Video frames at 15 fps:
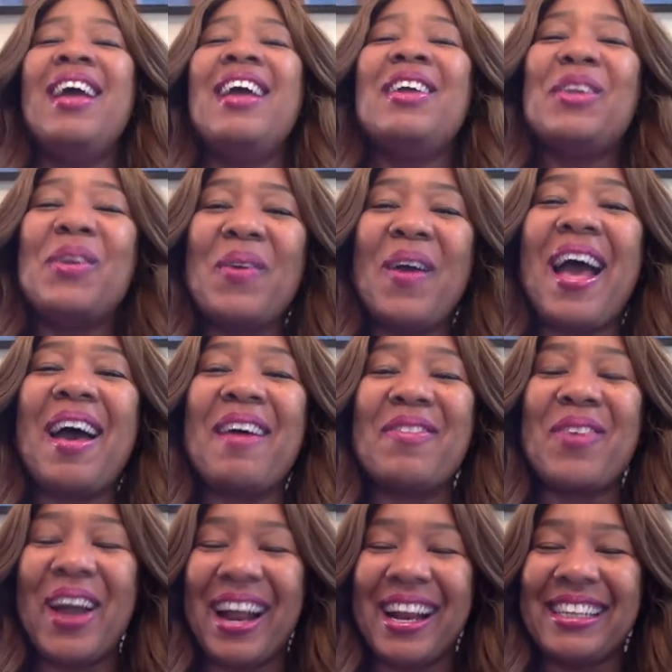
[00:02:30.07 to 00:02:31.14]
You have
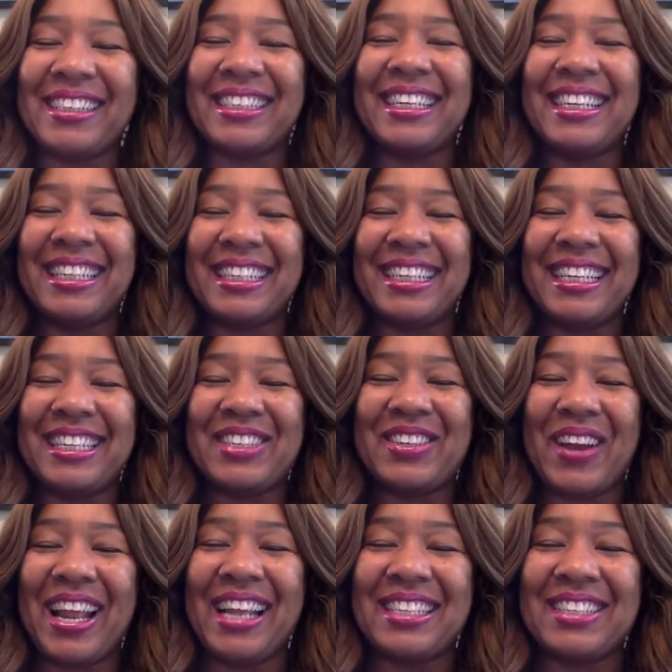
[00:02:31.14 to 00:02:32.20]
personally
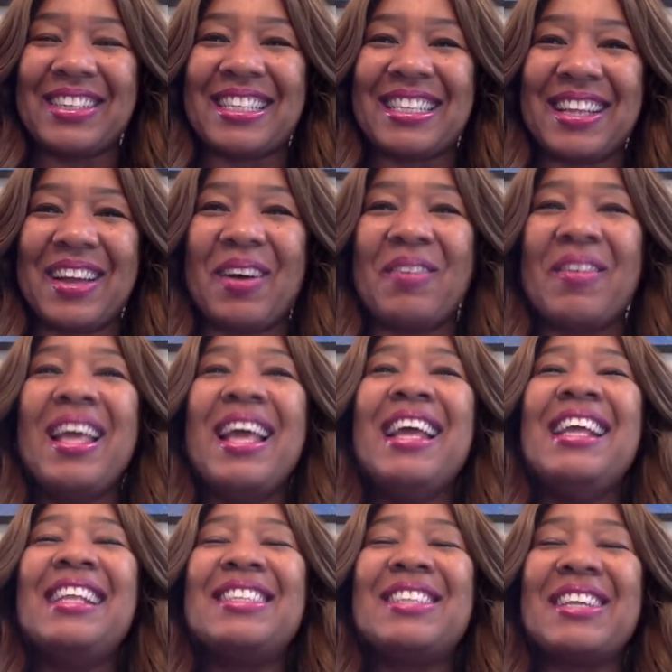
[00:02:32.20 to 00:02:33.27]
trained yourself
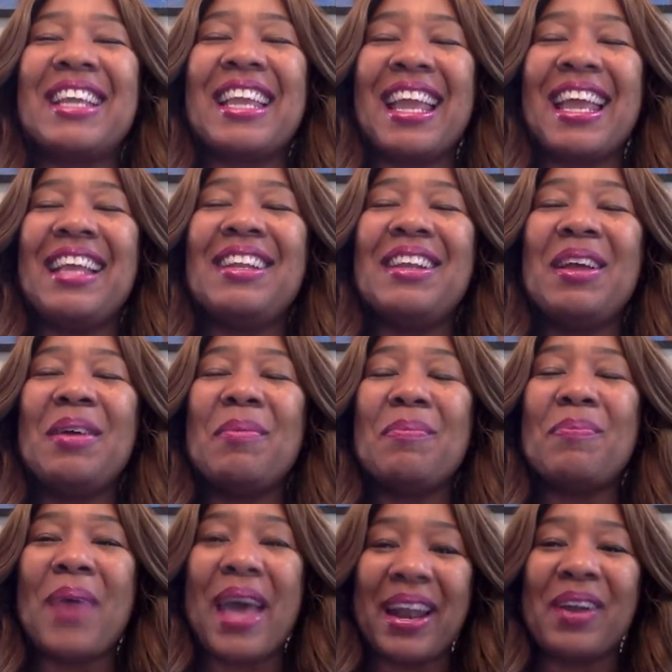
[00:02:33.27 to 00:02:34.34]
to get
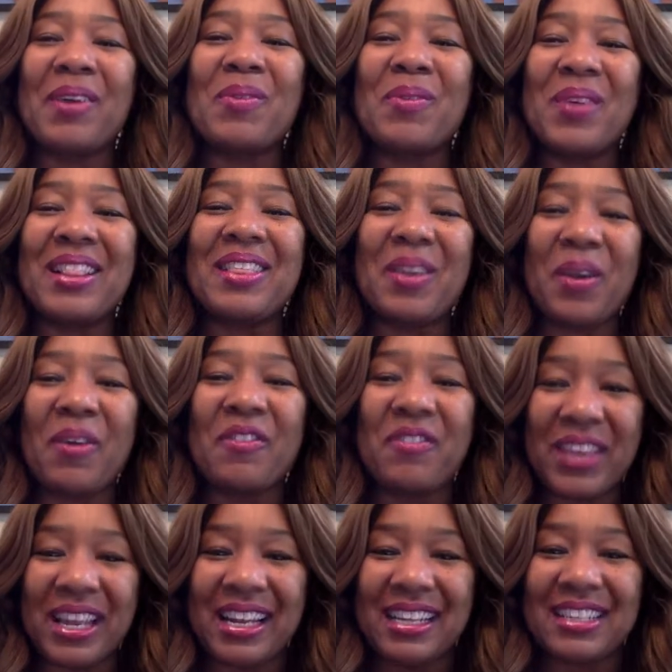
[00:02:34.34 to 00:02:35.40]
better with your
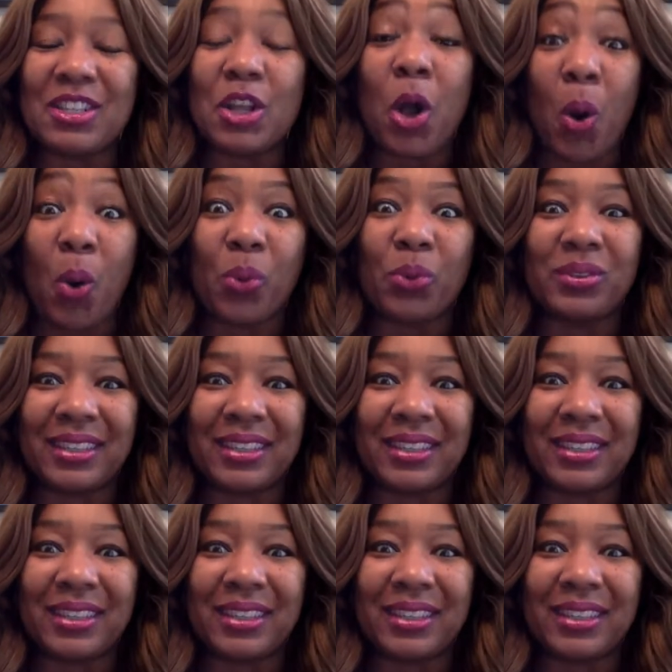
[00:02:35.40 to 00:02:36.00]
fitness goals.